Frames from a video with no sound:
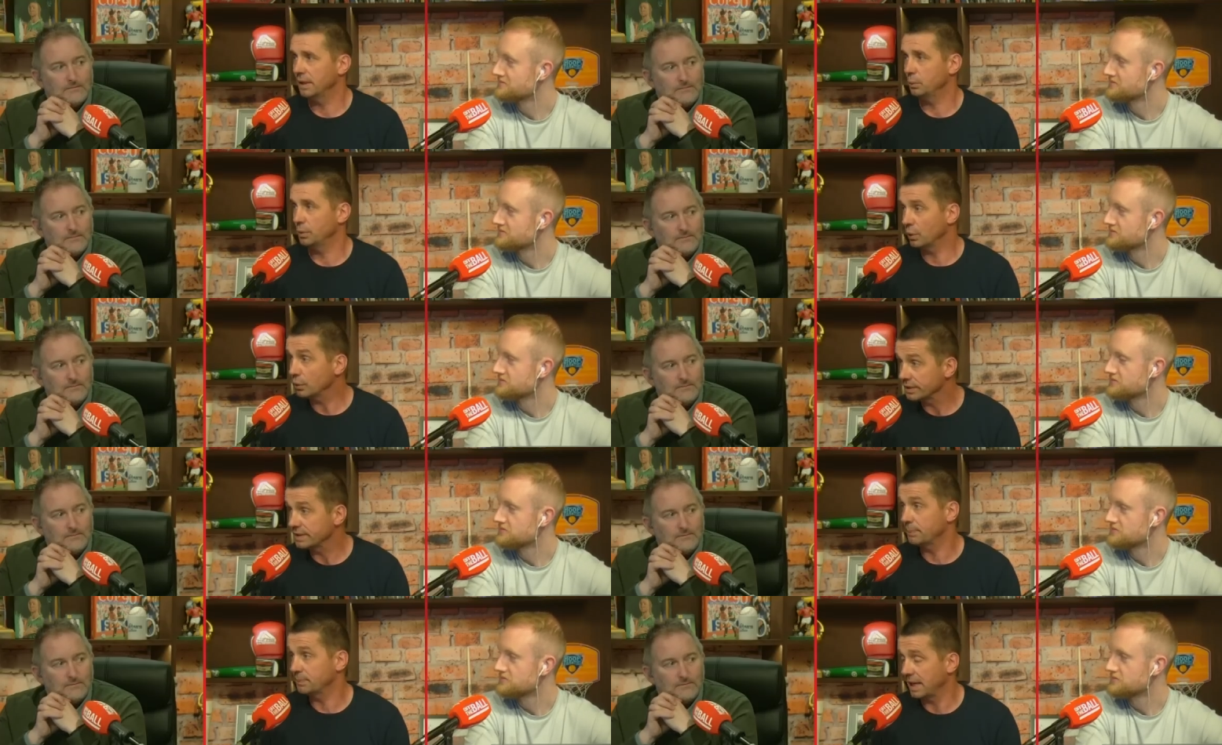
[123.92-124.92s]
Speaker 1: We know the
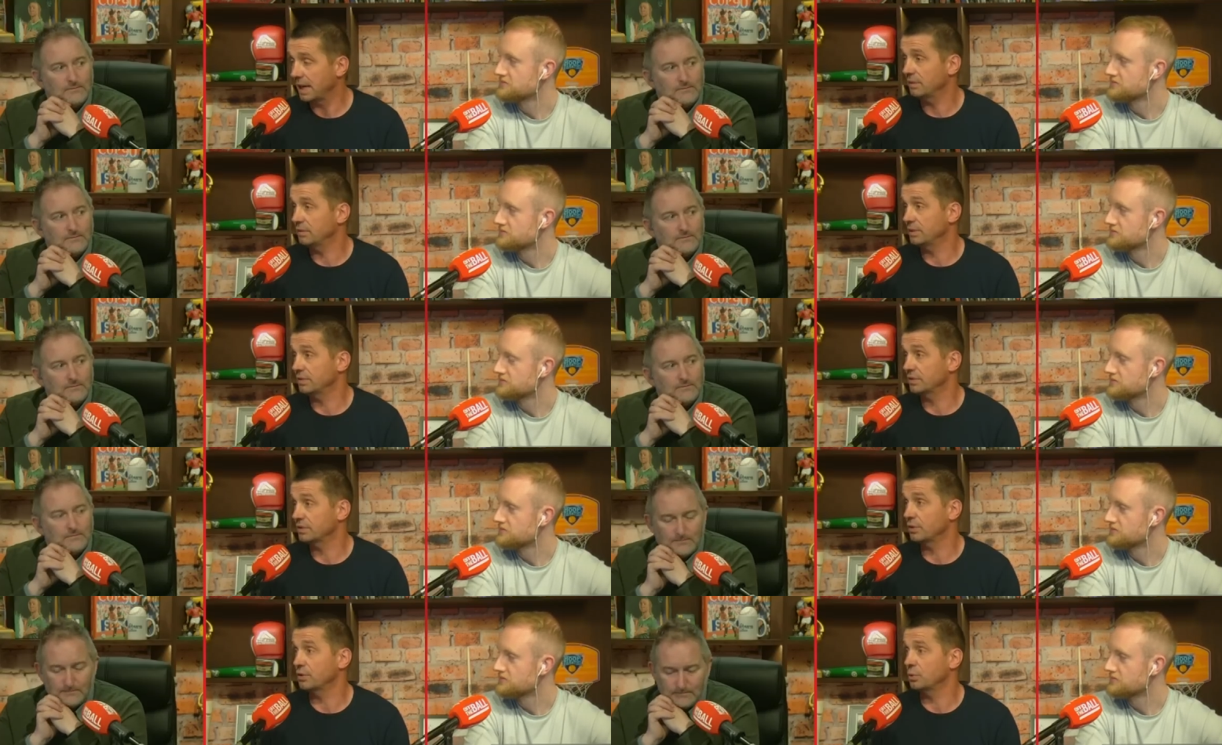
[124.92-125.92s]
depth they have, and there's a
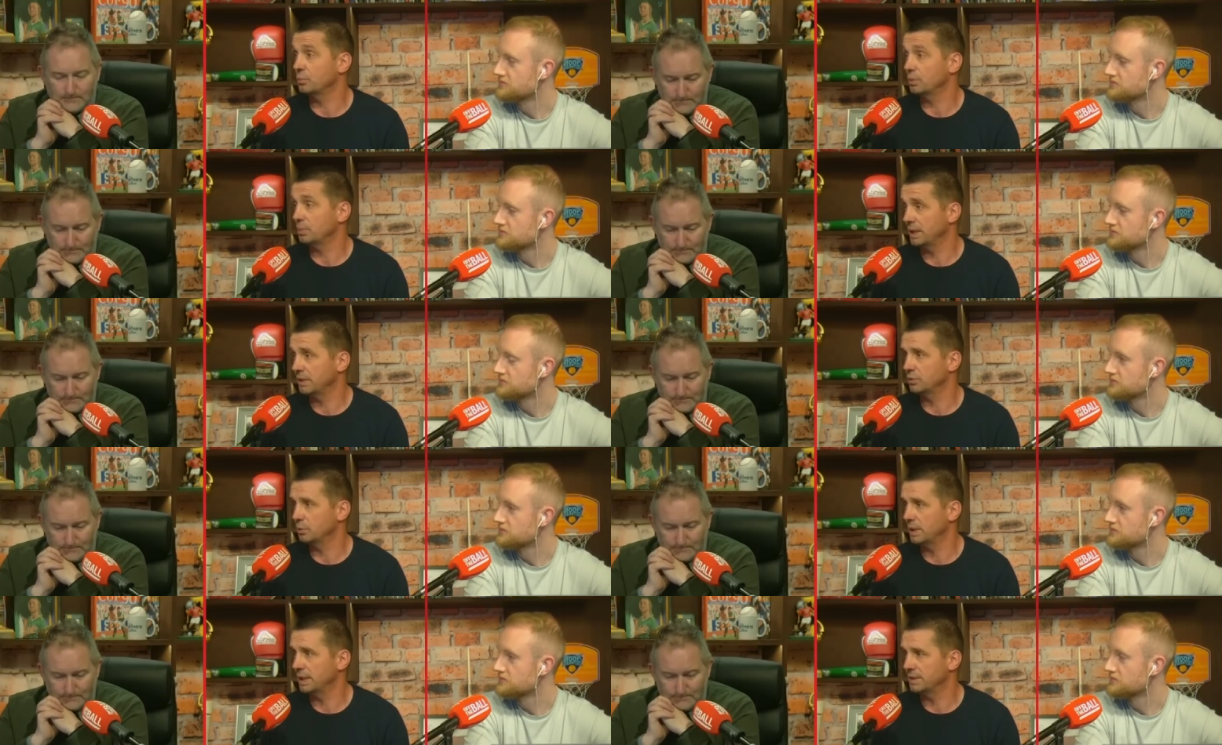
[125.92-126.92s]
certain number of players who
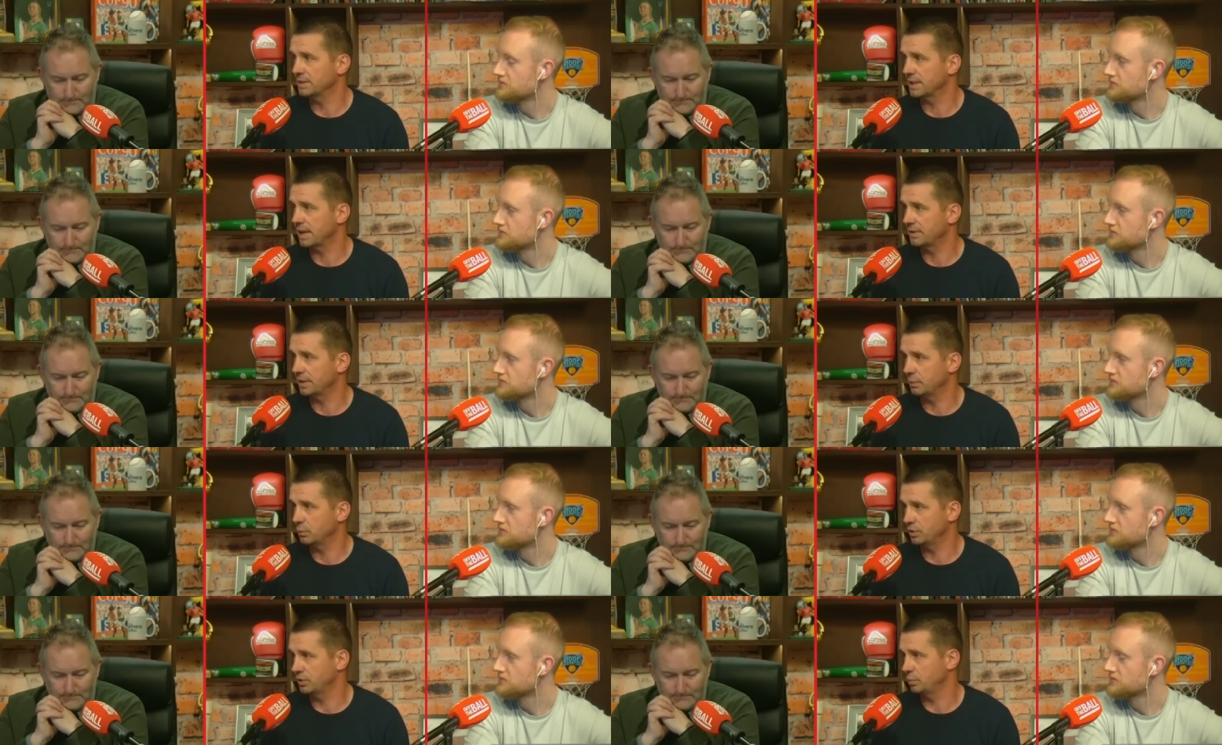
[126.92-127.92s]
played on Saturday
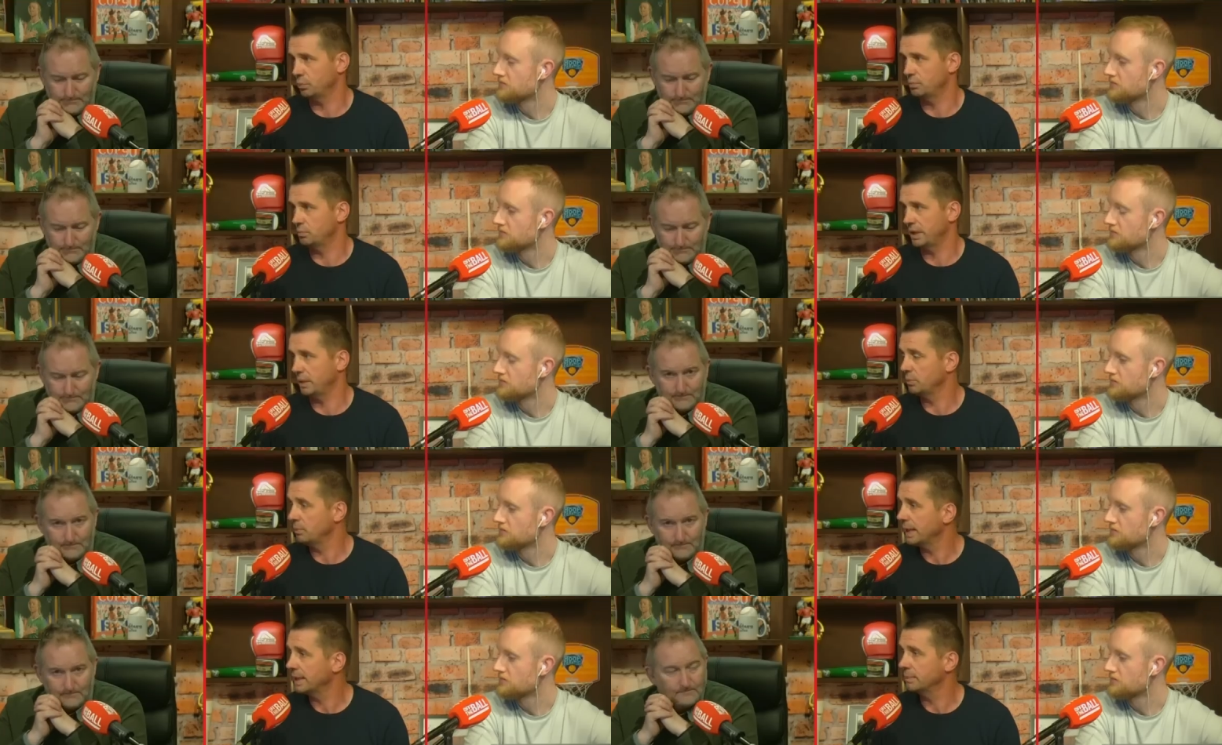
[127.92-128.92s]
which would
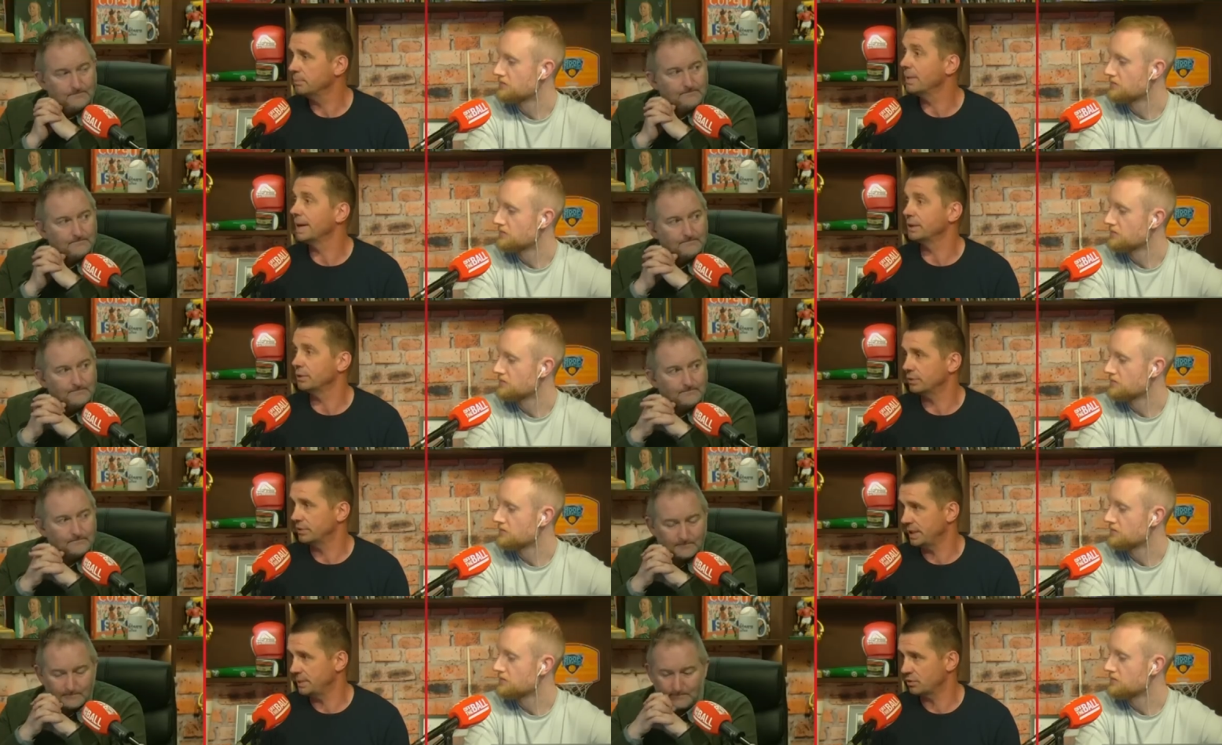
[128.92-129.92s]
make many other
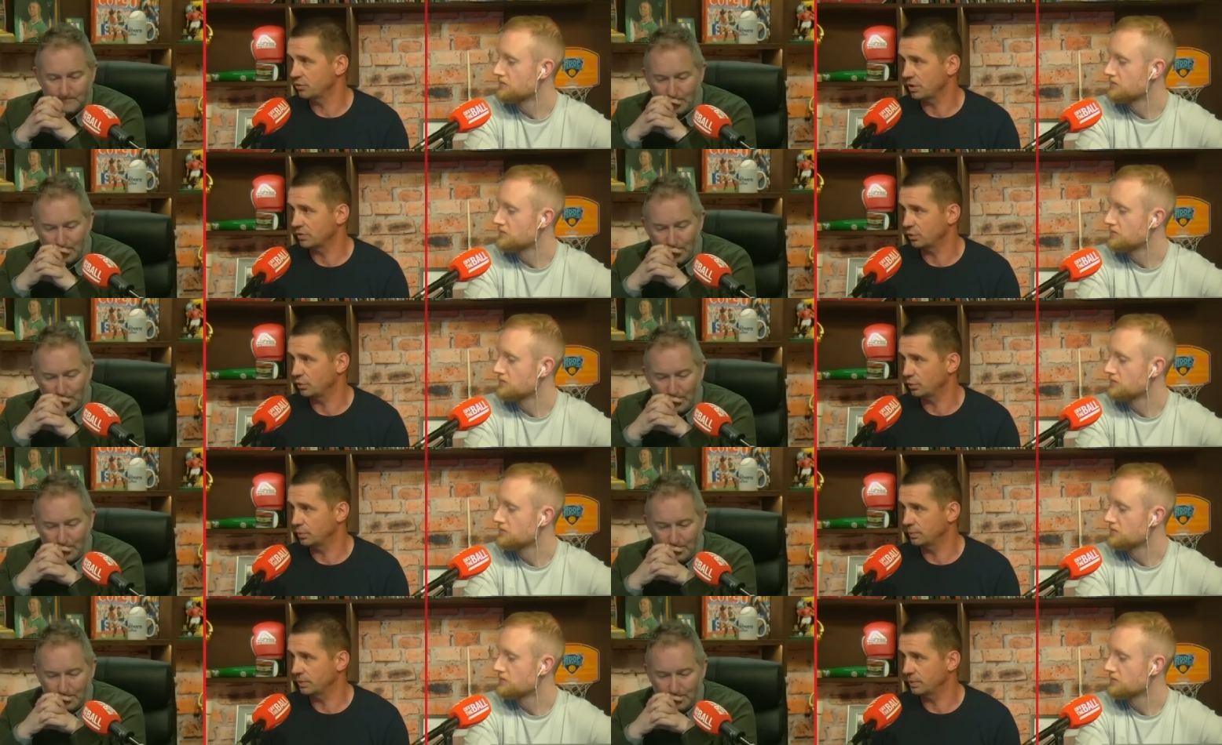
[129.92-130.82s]
teams across Europe.